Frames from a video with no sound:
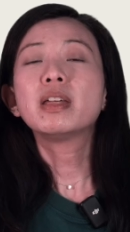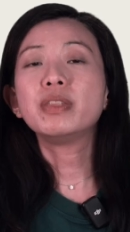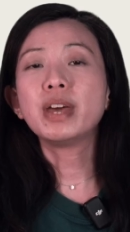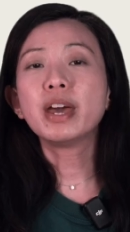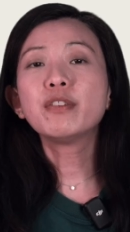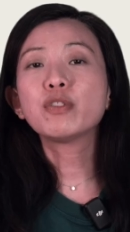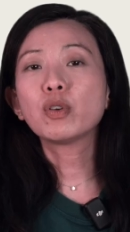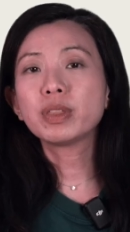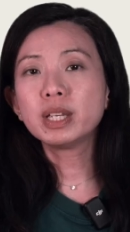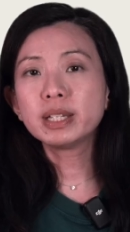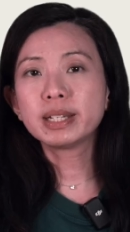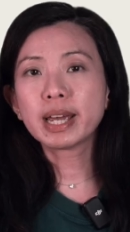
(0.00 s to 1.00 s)
Therefore,
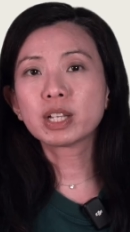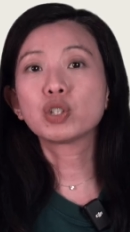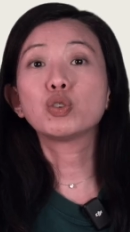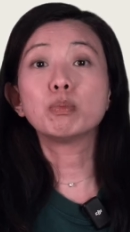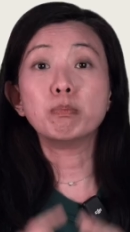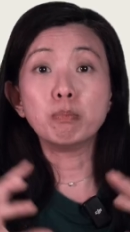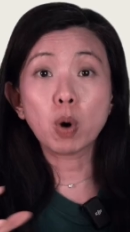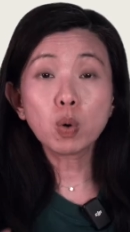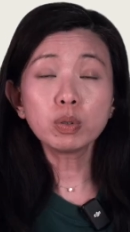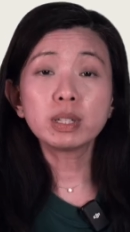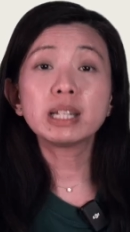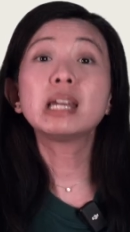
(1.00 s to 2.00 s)
this text should
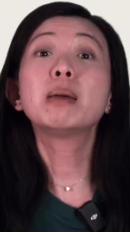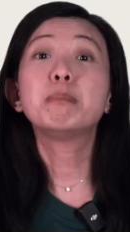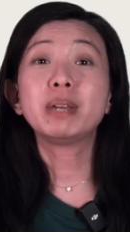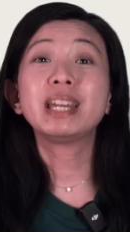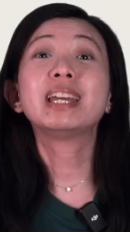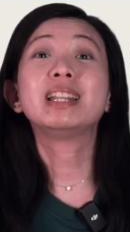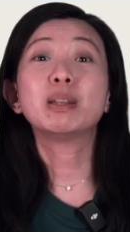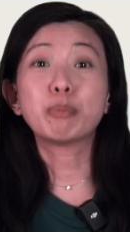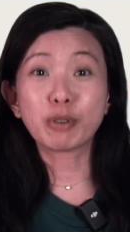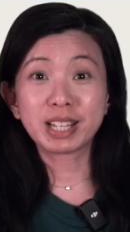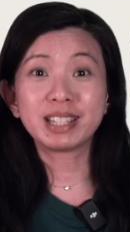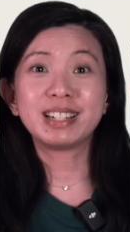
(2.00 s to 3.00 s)
mostly be in the
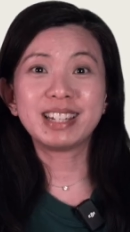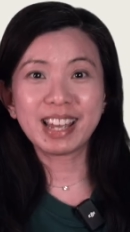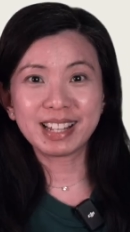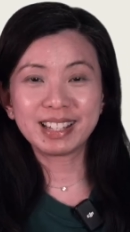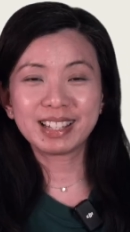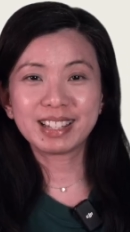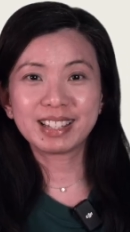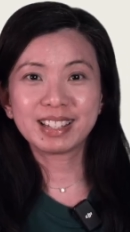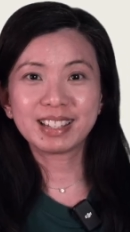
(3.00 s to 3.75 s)
present tense.